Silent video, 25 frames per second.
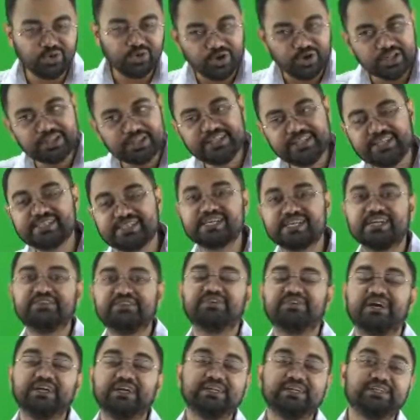
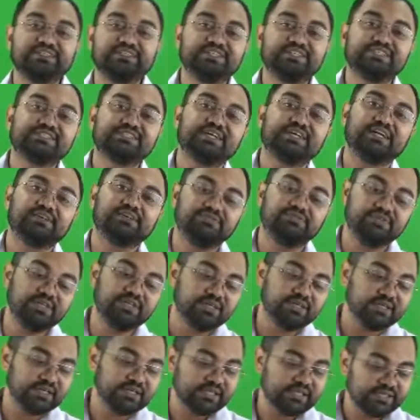that
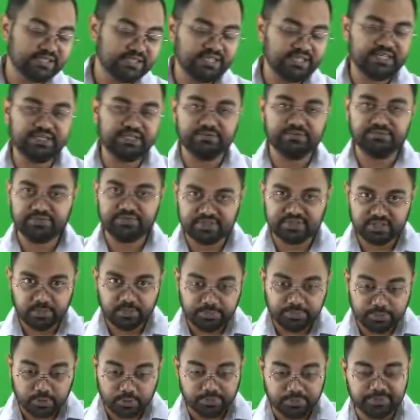we see with the
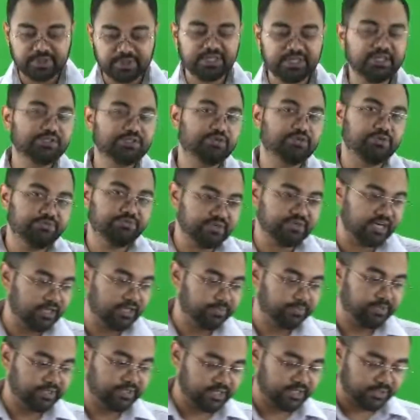properties of
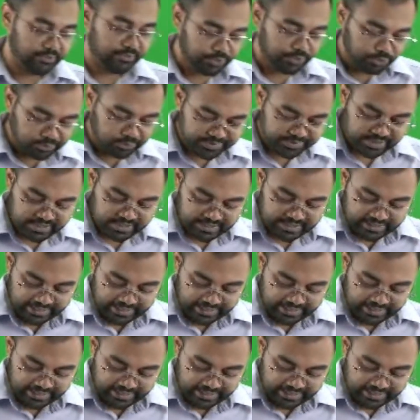carbon nanotubes,